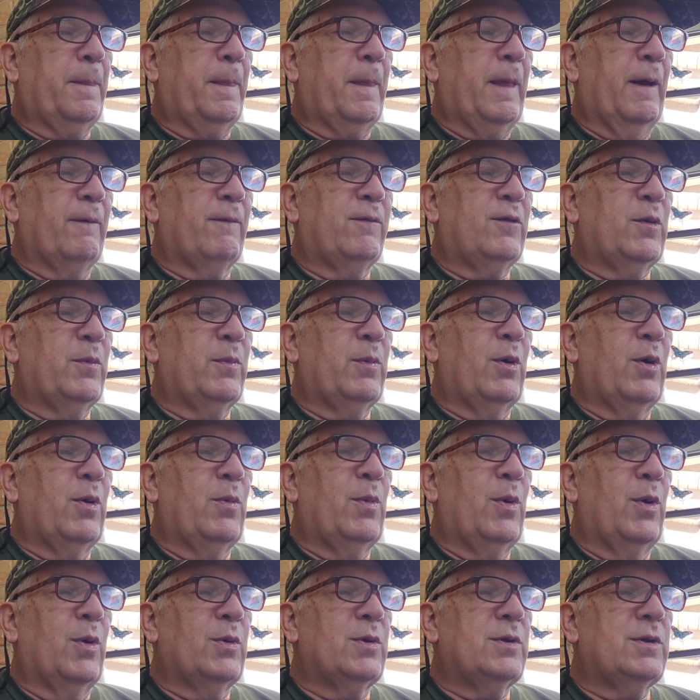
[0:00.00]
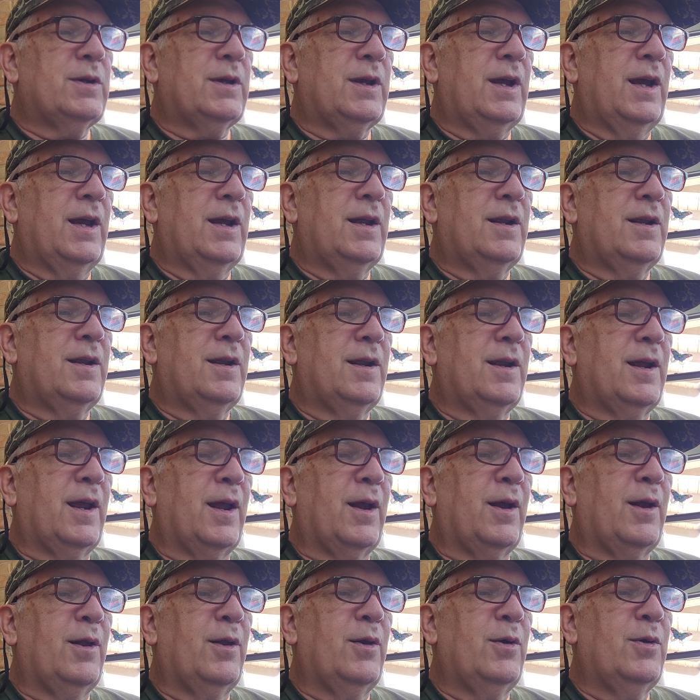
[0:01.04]
comfortable in my own skin,
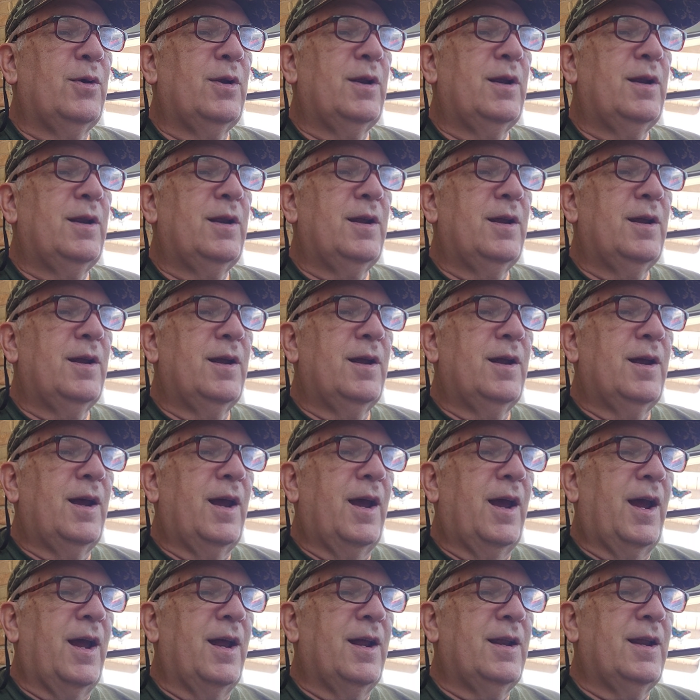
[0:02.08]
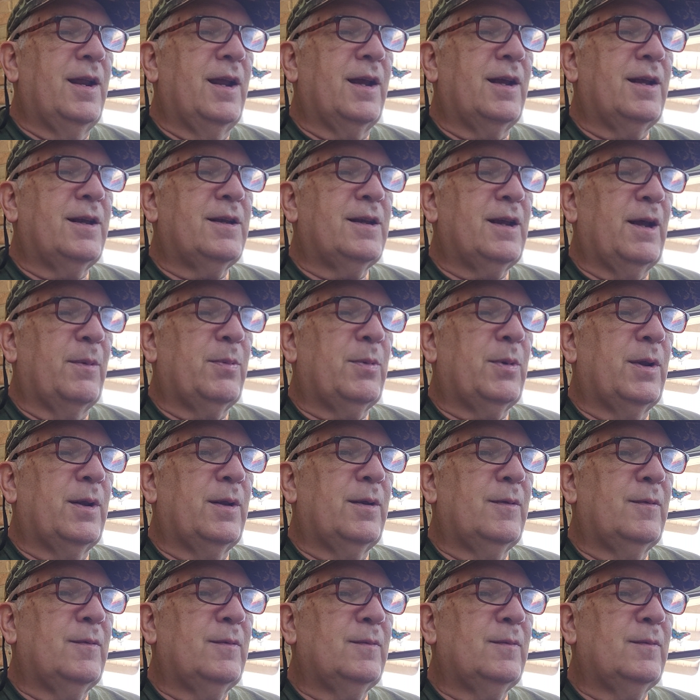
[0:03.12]
included and accepted.